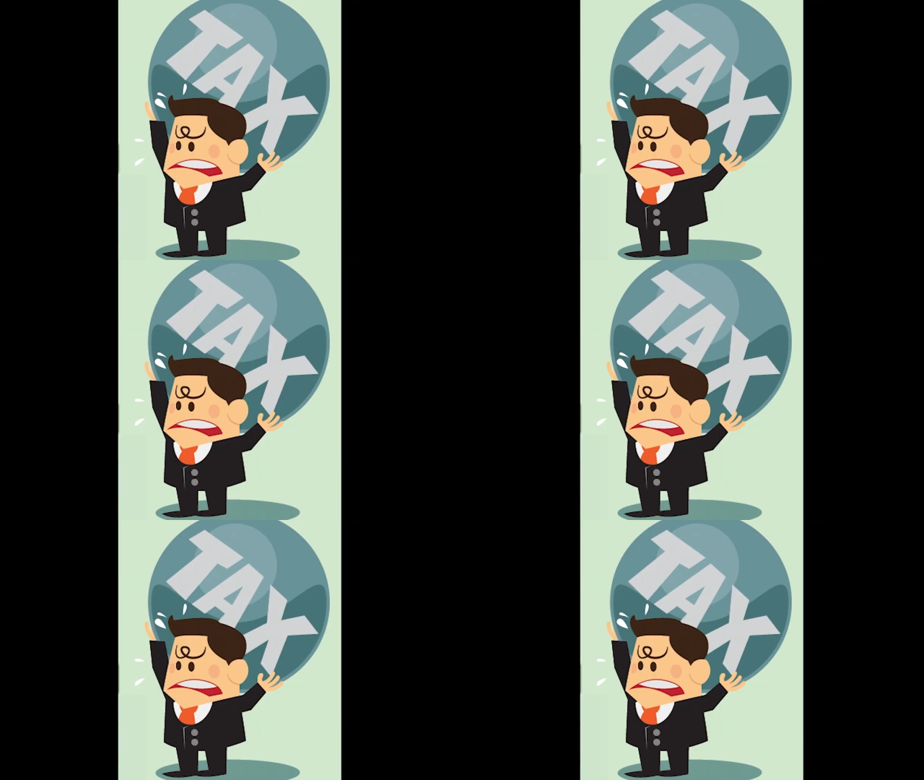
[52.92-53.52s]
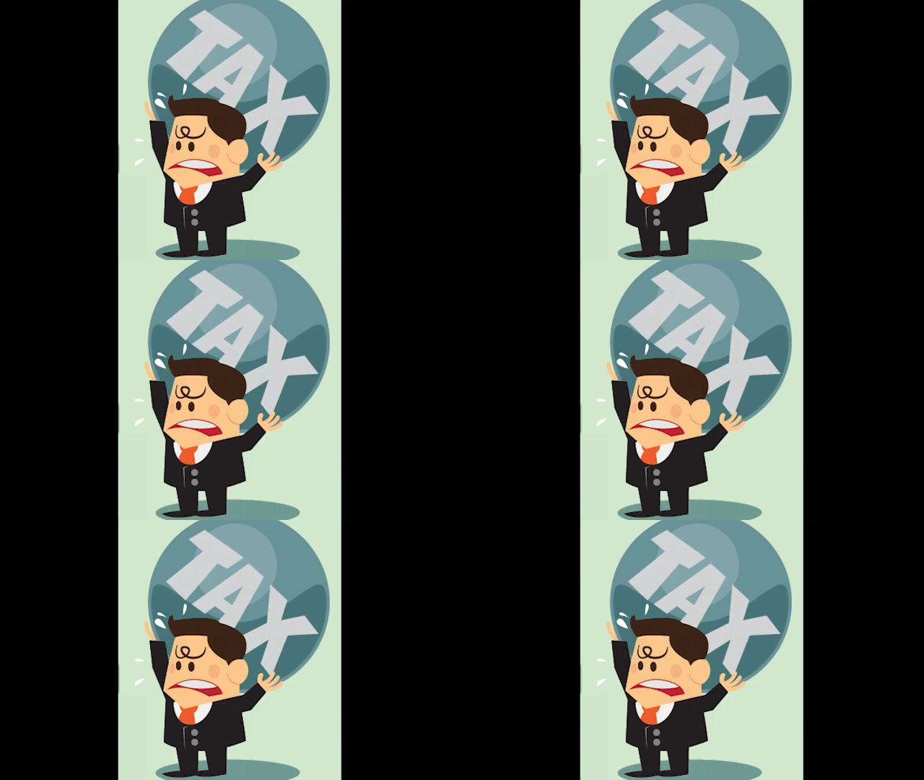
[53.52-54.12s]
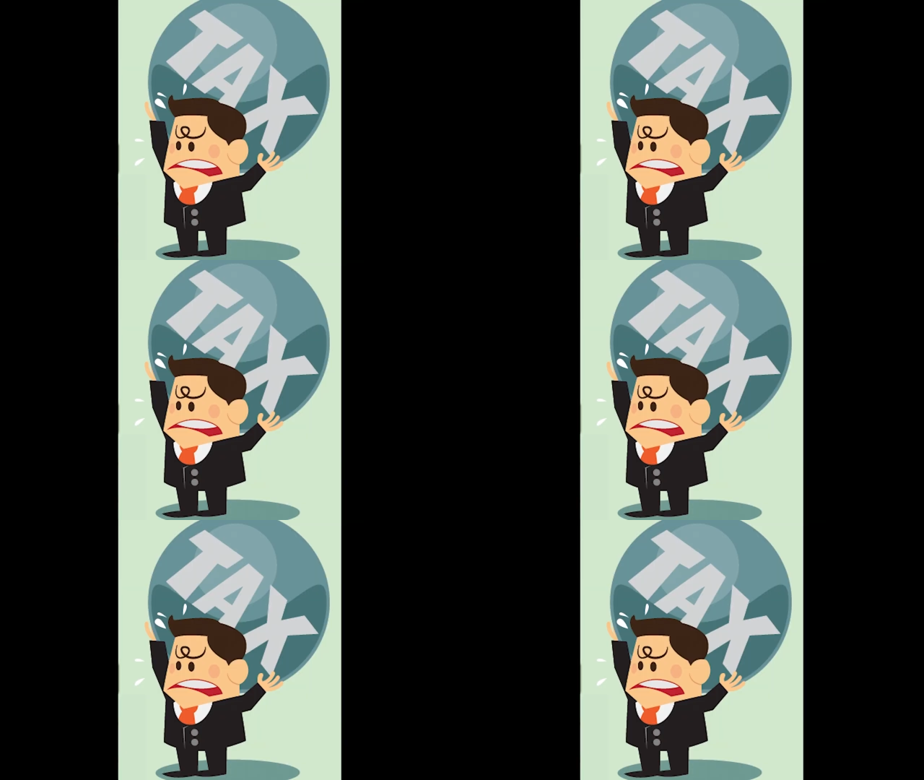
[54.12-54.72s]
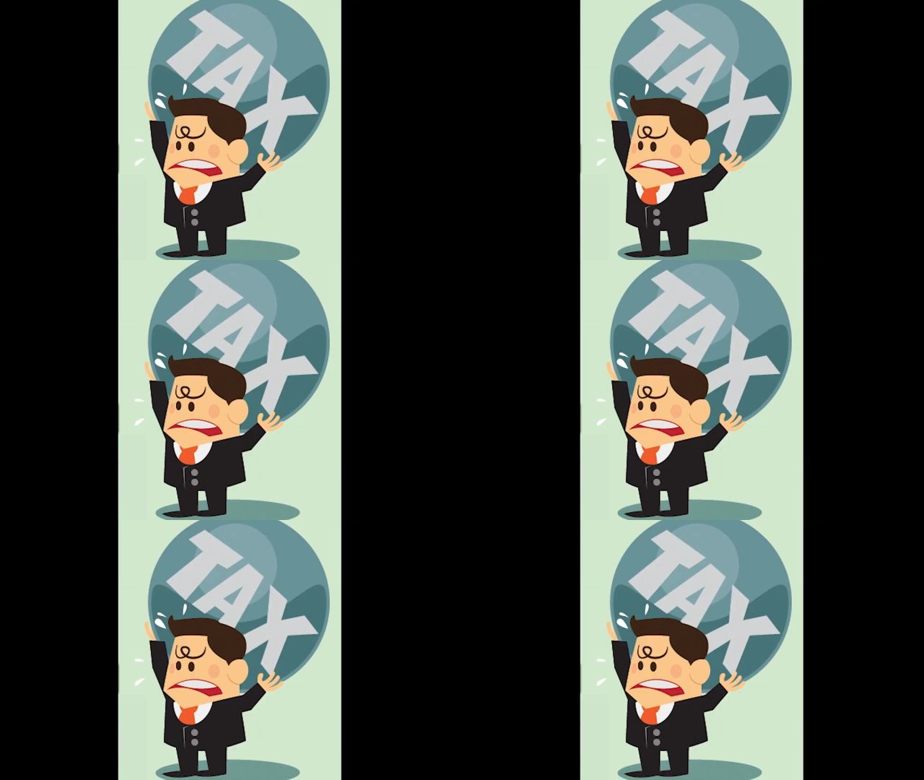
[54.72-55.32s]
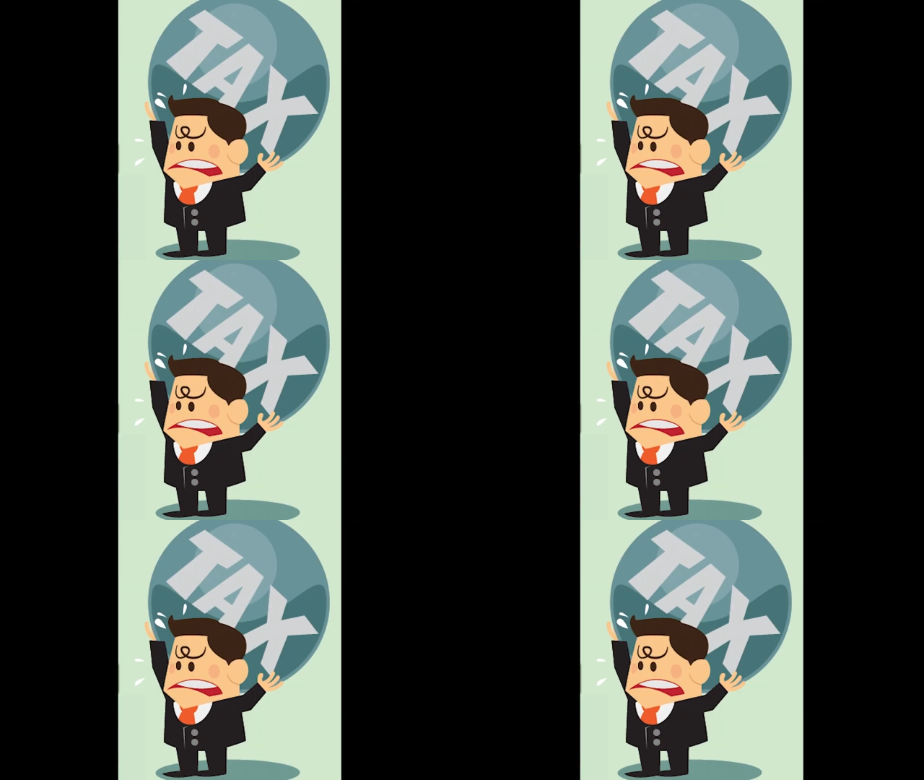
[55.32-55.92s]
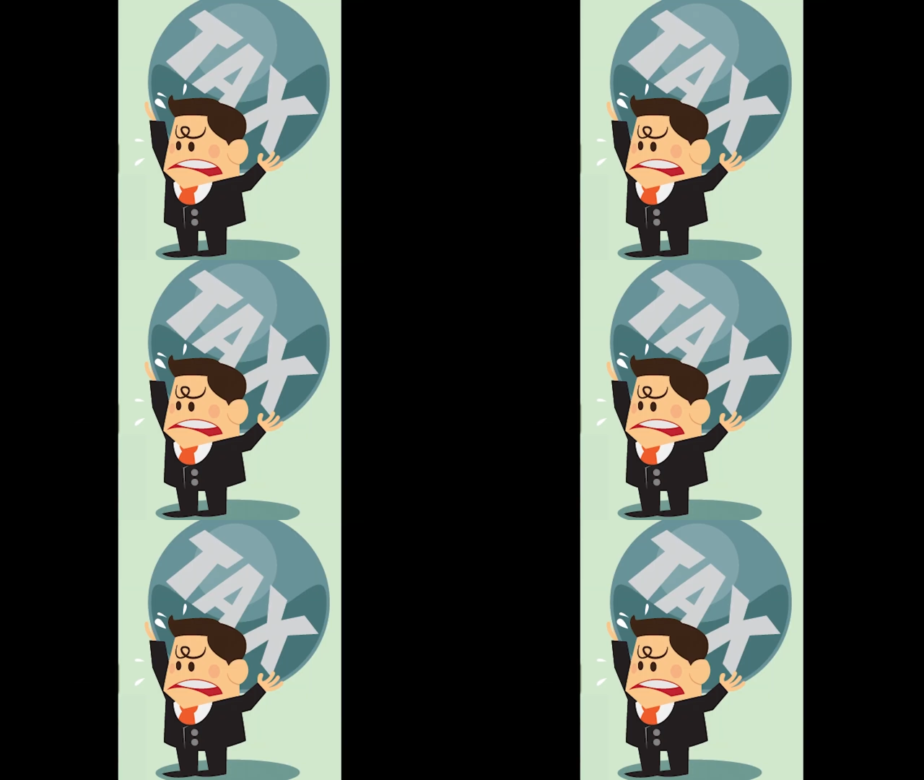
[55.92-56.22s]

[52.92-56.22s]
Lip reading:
(no speaker visible)